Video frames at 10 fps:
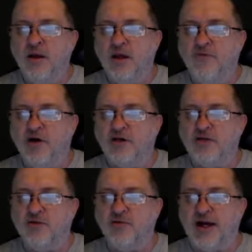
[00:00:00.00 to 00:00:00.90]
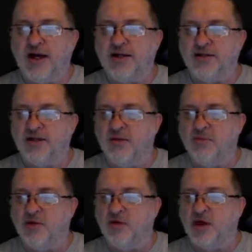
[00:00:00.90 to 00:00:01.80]
You've also got some
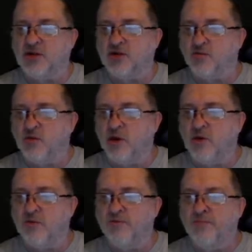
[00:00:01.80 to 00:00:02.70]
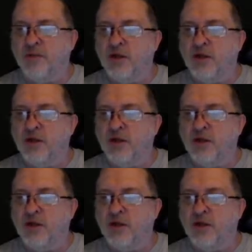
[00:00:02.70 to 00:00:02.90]
across the road.